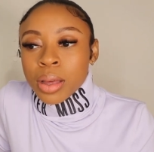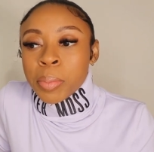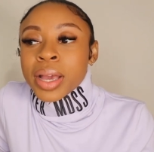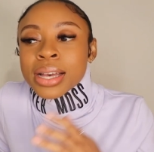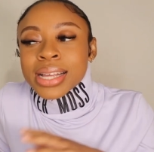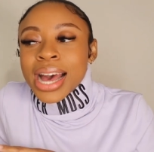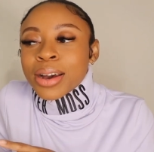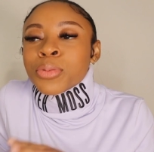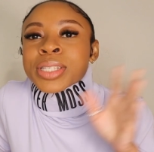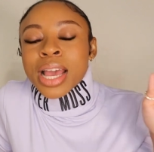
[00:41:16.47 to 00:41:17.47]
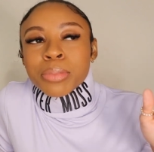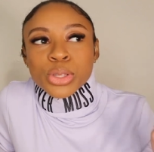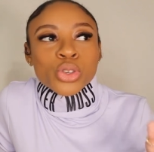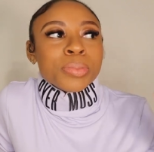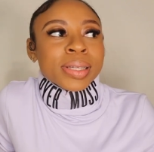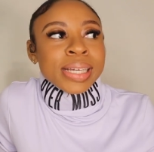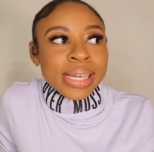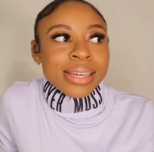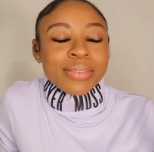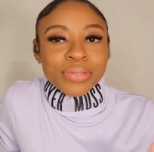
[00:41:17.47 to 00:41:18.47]
because I was able to
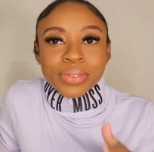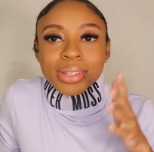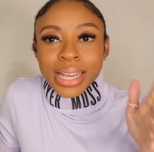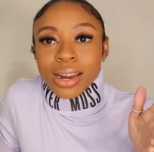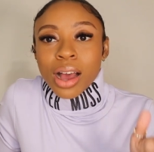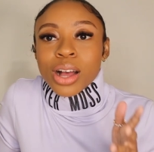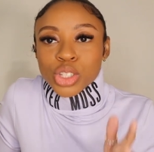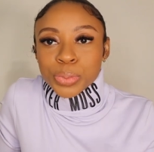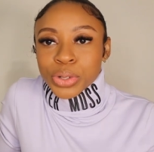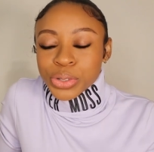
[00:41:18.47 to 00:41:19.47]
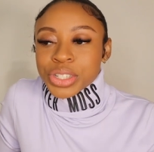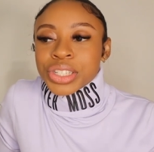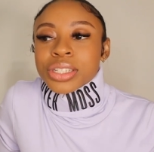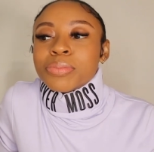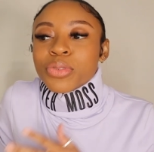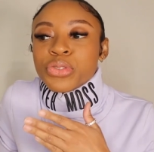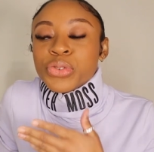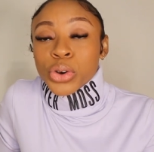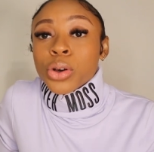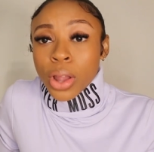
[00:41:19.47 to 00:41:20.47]
believe in entrepreneurship
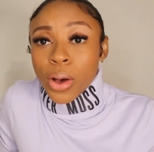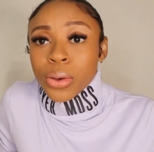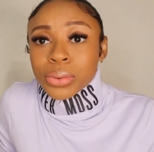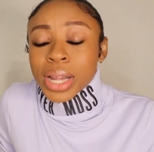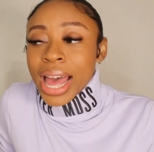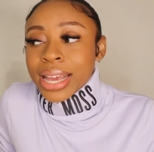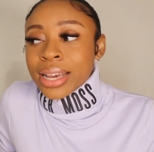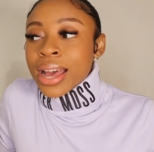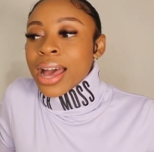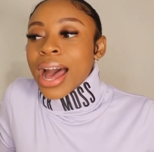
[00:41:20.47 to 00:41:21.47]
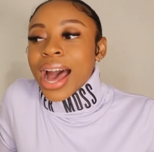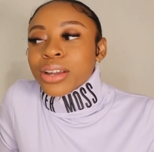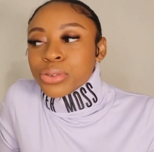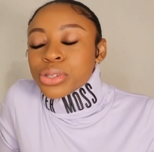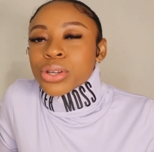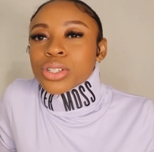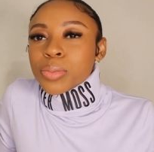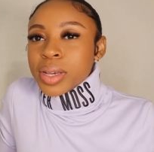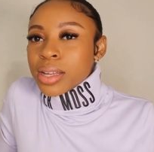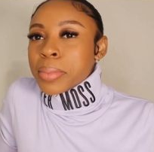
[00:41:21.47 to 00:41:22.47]
full on. Like I do
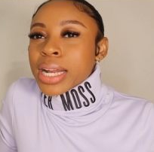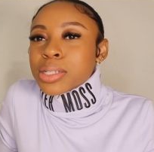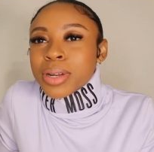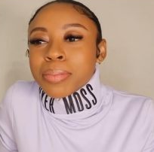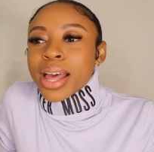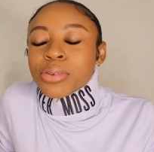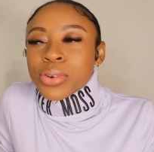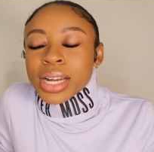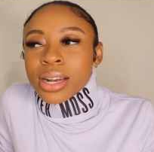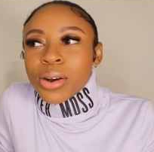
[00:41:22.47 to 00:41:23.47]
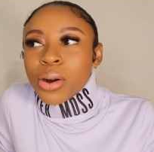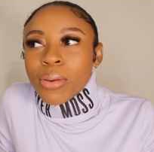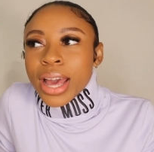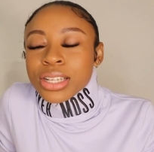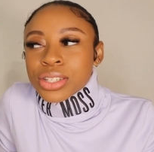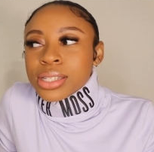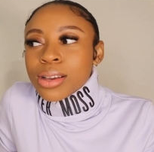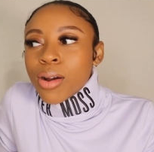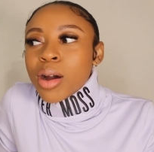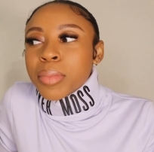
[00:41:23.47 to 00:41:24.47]
social media management. I'm like running a whole
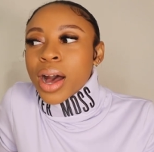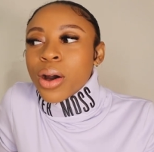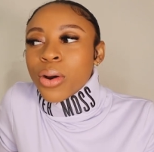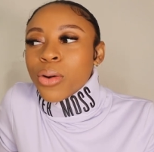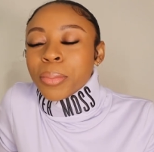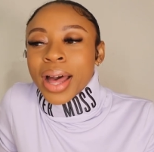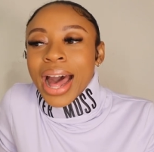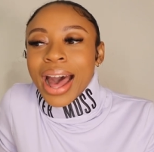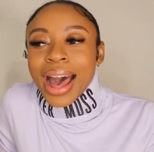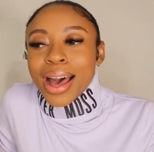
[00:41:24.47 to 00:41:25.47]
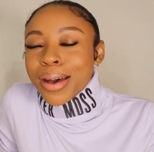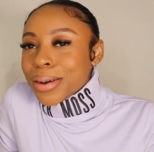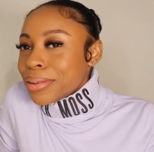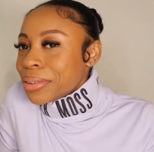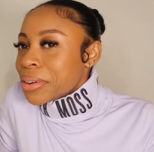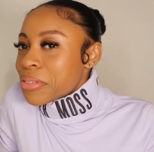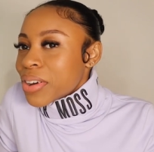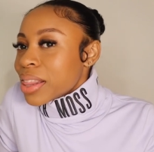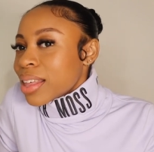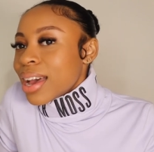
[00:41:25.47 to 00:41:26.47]
agency on my own, but I don't know if
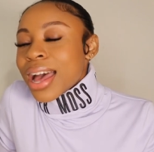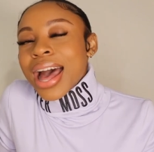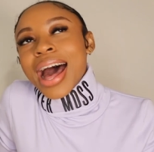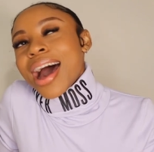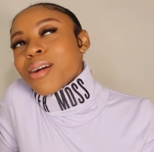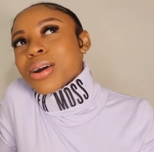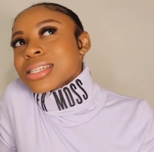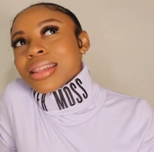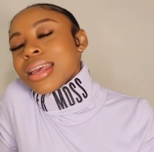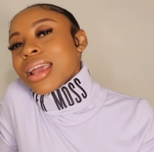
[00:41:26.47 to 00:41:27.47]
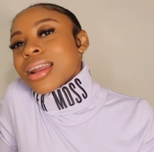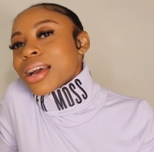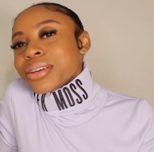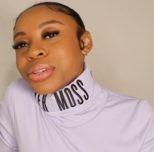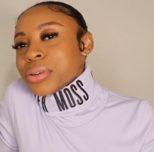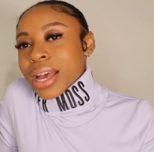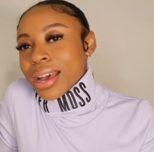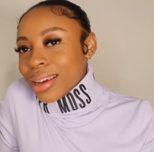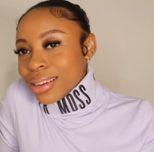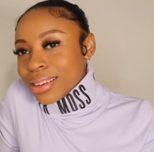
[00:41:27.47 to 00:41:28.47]
I thought, I wasn't thinking I could do
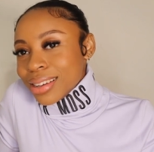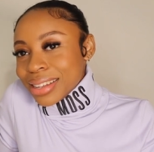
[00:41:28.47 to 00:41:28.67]
that